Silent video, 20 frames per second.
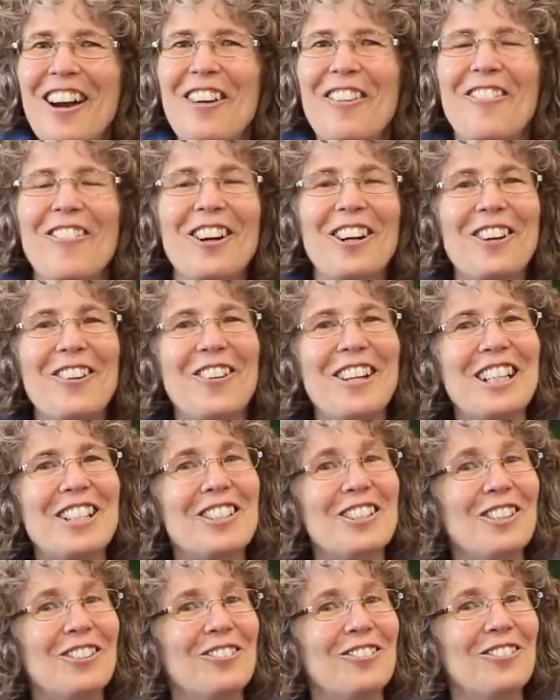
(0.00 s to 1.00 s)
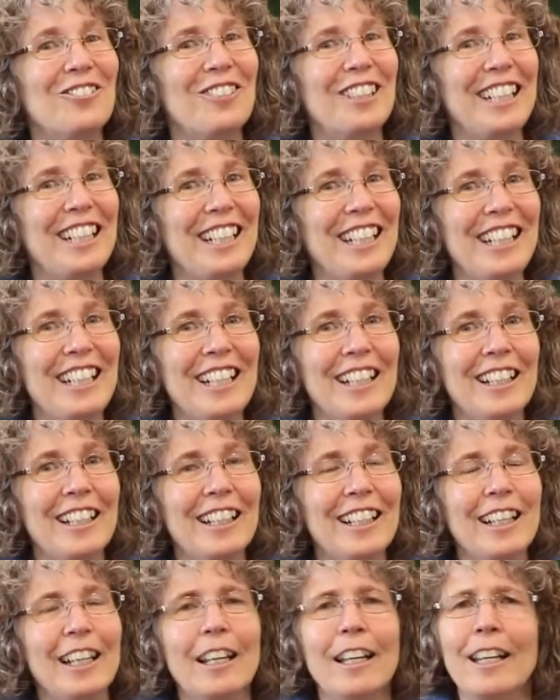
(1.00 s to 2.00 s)
We're going to read.
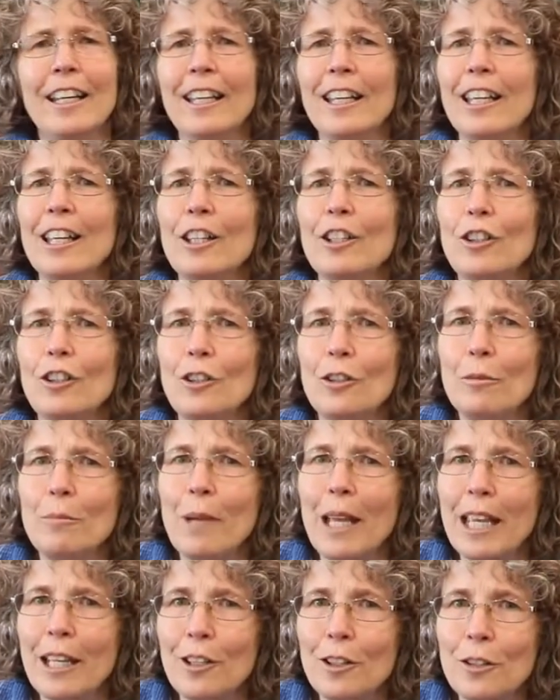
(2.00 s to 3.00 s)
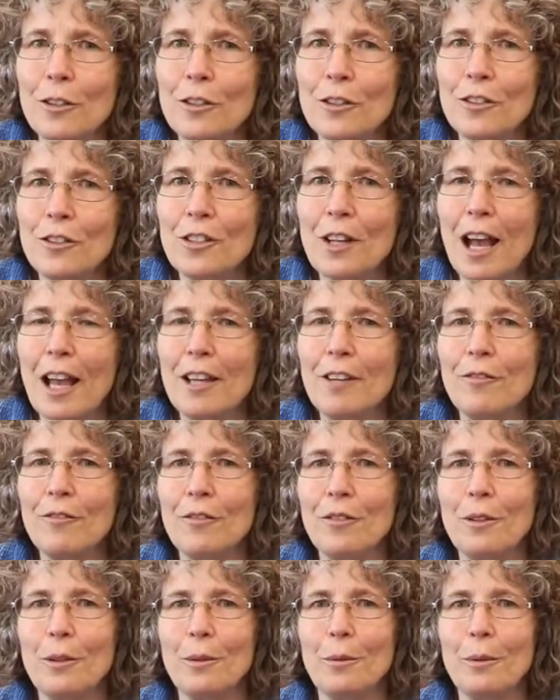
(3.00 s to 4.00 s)
Can you make your sign
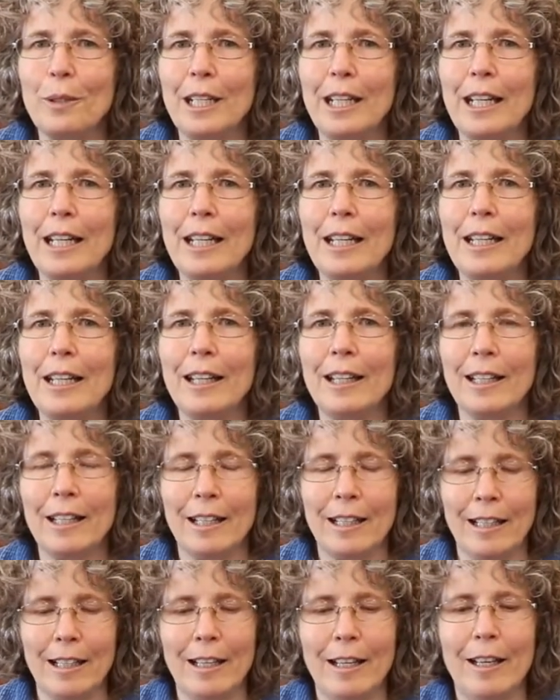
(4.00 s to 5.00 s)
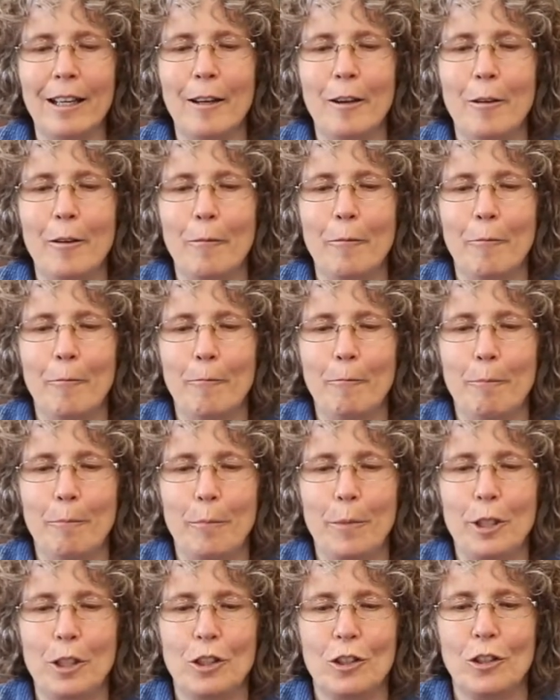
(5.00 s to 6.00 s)
for read?
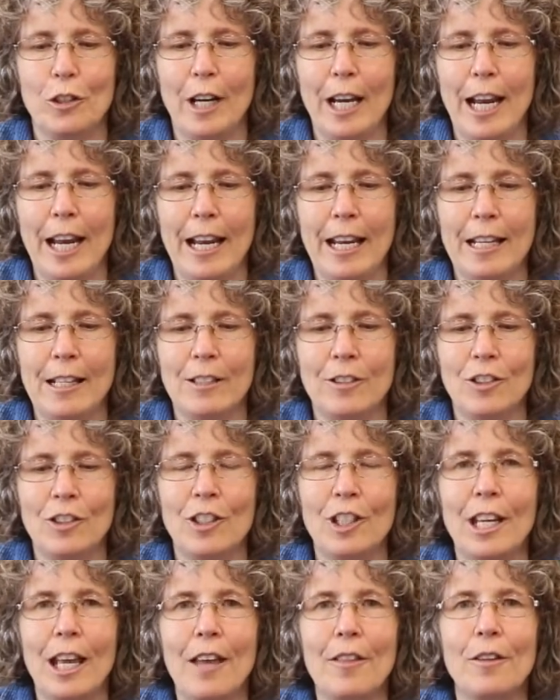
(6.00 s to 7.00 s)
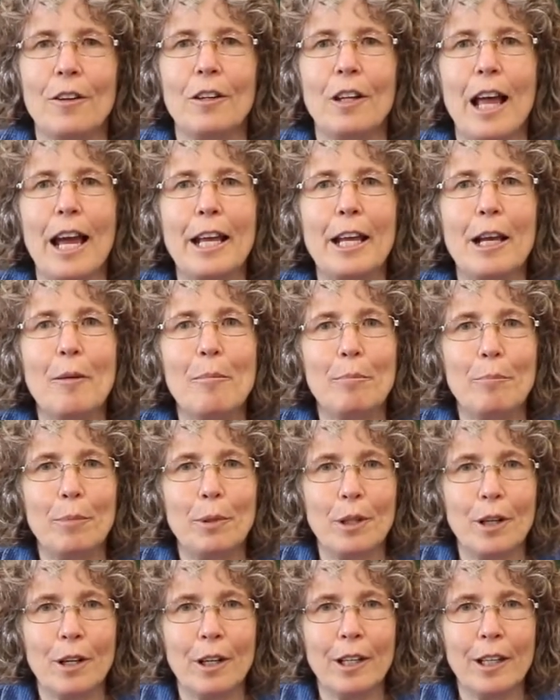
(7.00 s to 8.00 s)
Put your hands together like a
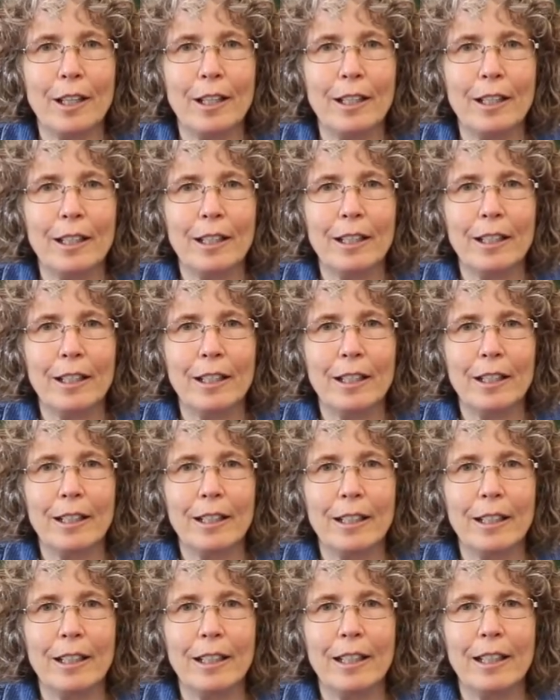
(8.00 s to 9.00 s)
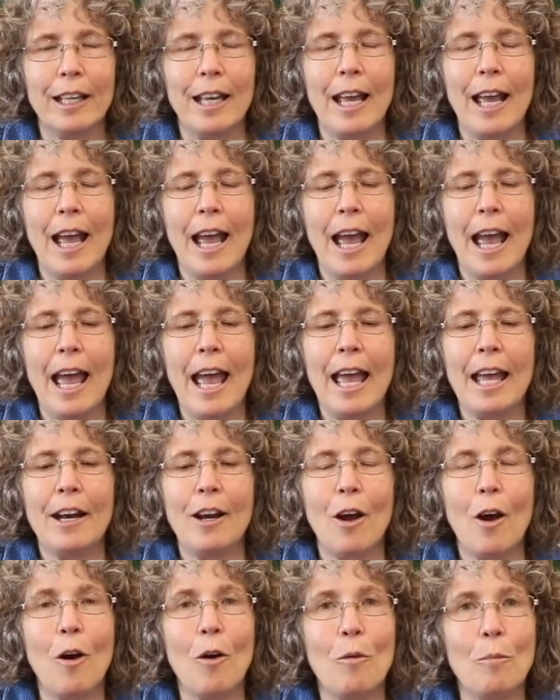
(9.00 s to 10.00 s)
book
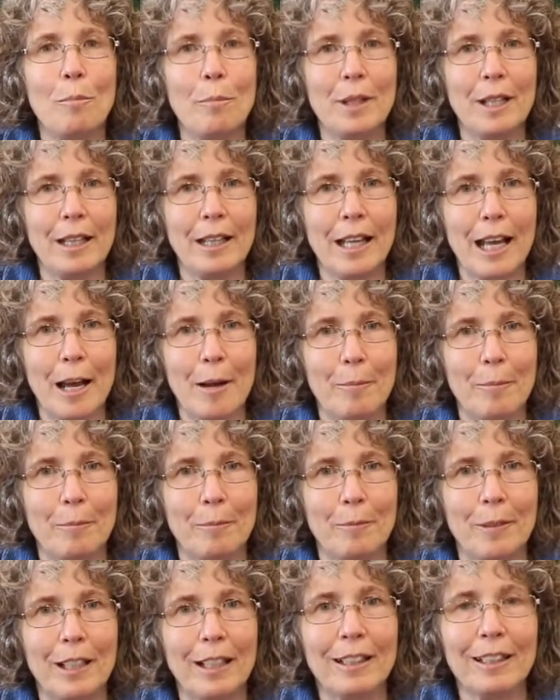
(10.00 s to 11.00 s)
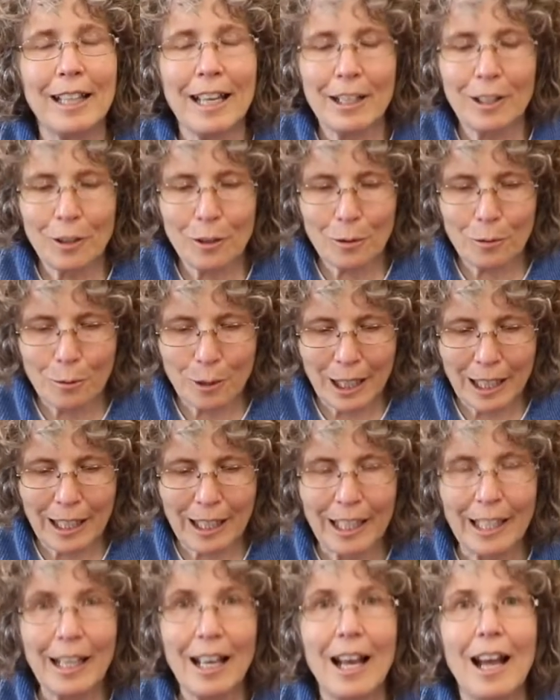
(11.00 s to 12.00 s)
and open them like you're
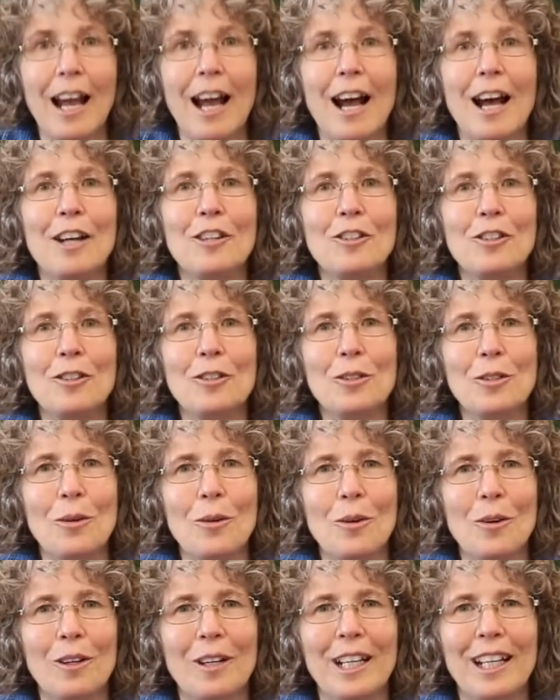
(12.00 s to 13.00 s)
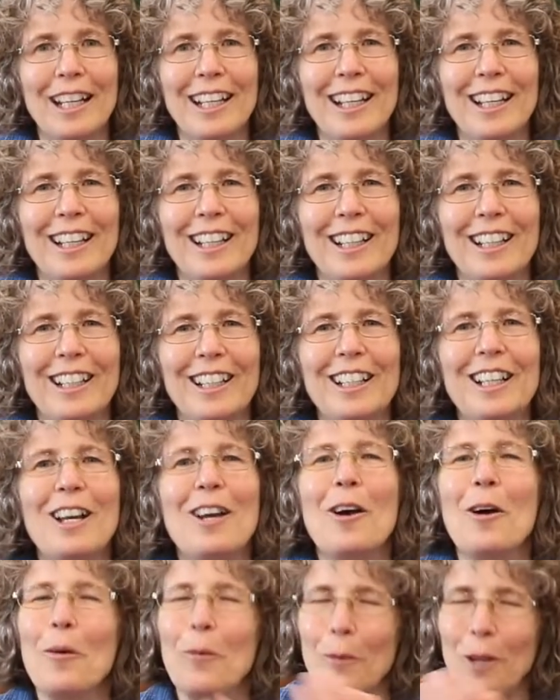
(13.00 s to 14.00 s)
reading a story.
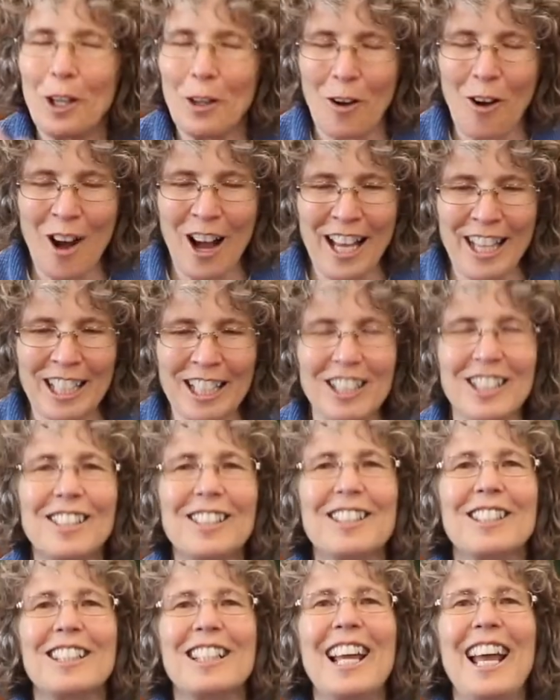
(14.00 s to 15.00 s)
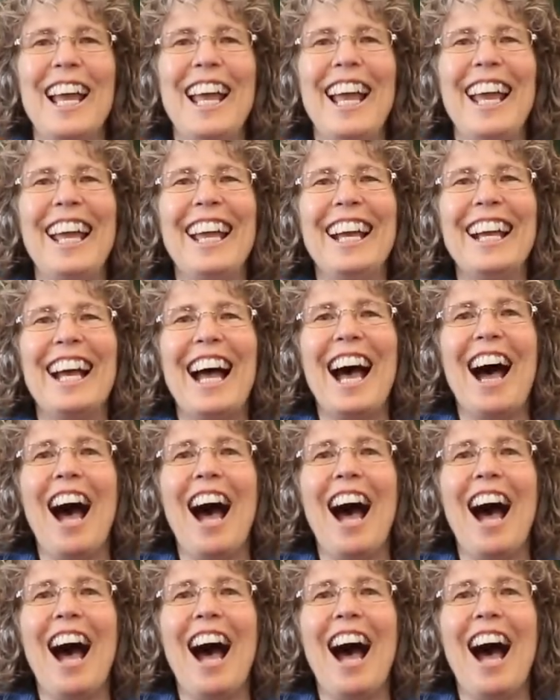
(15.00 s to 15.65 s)
We're going to sing!